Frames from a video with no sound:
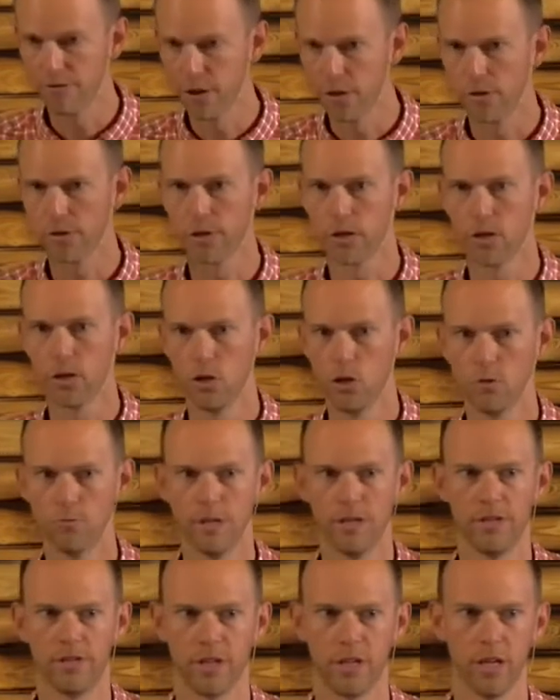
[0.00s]
felt
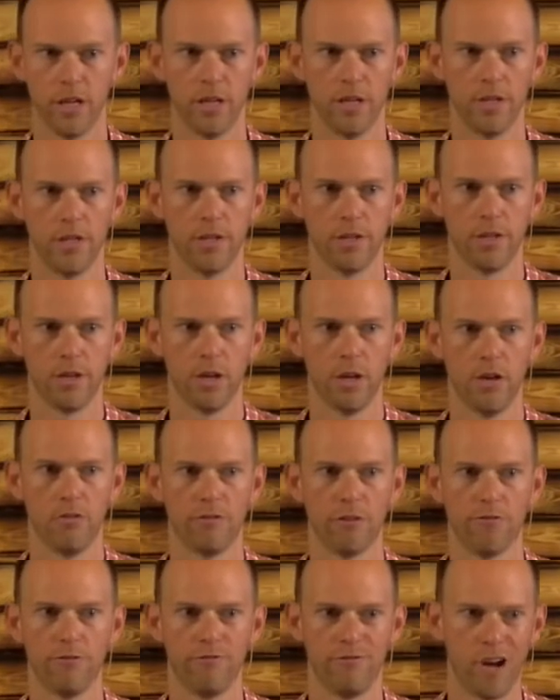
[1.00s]
human touch
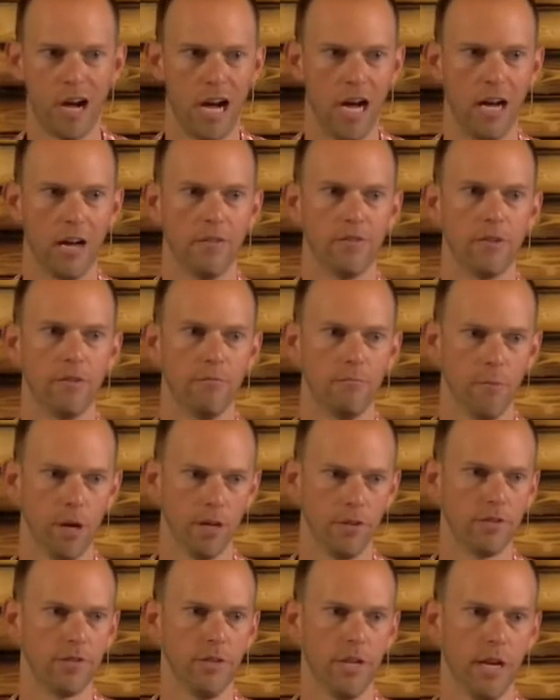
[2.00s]
for five
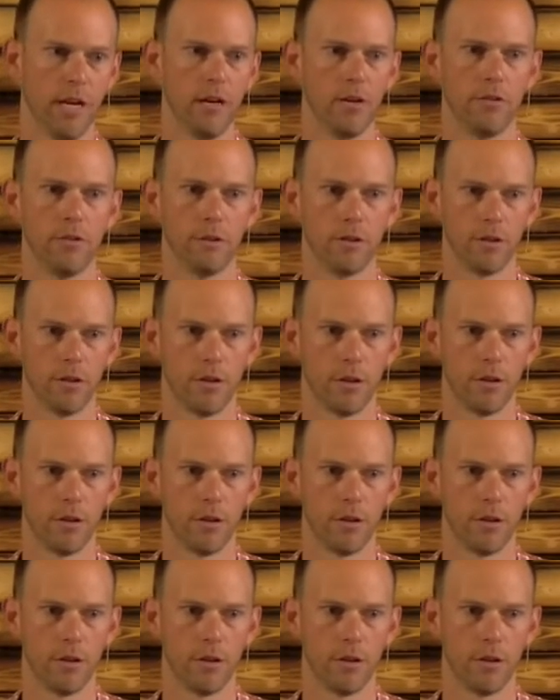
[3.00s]
months now.